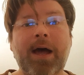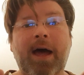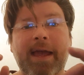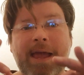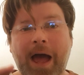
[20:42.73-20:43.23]

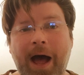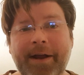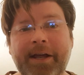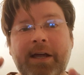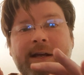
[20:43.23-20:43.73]

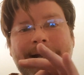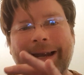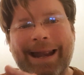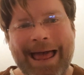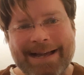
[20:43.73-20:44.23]

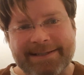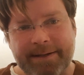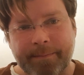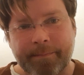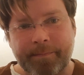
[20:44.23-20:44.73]

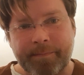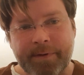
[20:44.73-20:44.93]
Iconoclasm,